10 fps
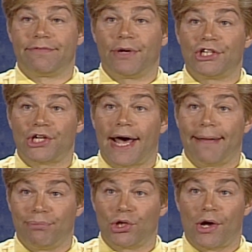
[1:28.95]
of which
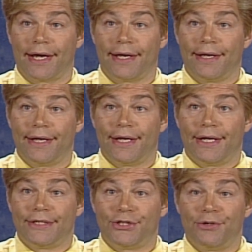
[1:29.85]
I belong
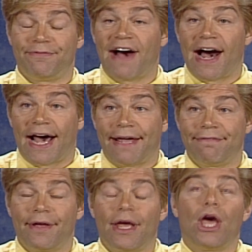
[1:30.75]
to 5,